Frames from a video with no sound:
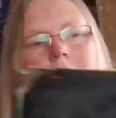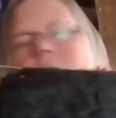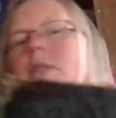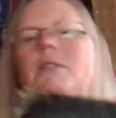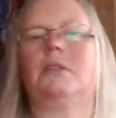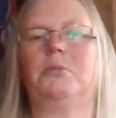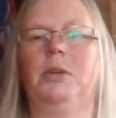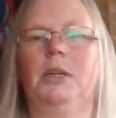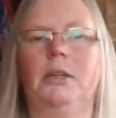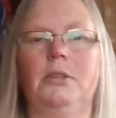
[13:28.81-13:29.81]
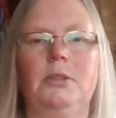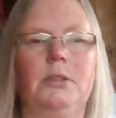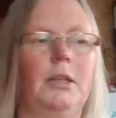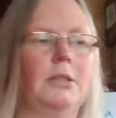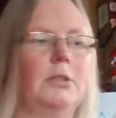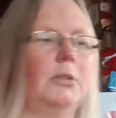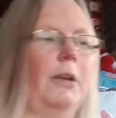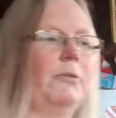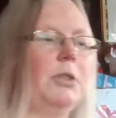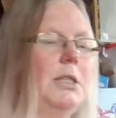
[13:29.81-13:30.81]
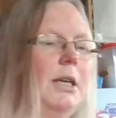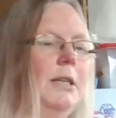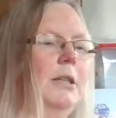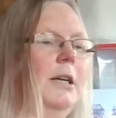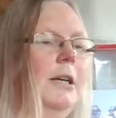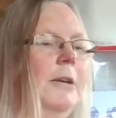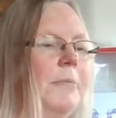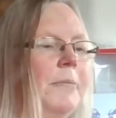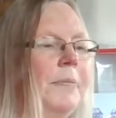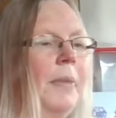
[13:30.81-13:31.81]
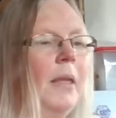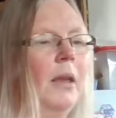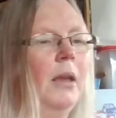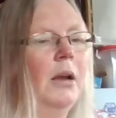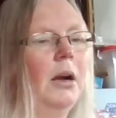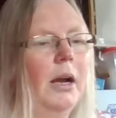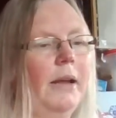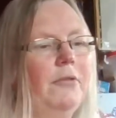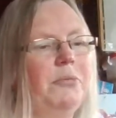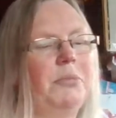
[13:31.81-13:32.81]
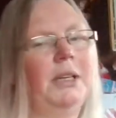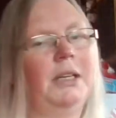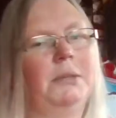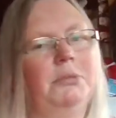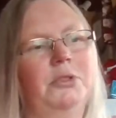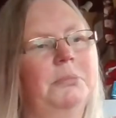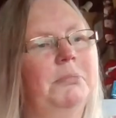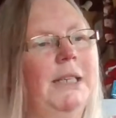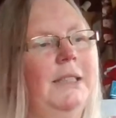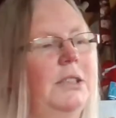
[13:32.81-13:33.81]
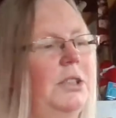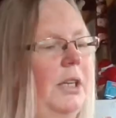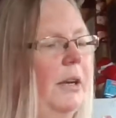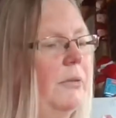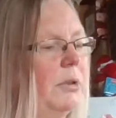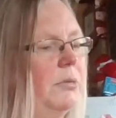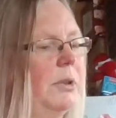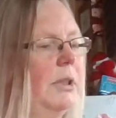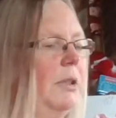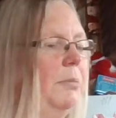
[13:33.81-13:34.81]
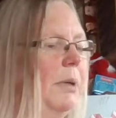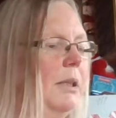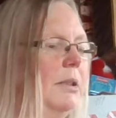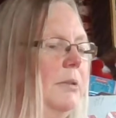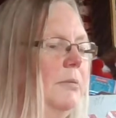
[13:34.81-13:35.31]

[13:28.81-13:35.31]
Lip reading: pieces as we go. So that's on every Saturday. I haven't been able to make it to every week, but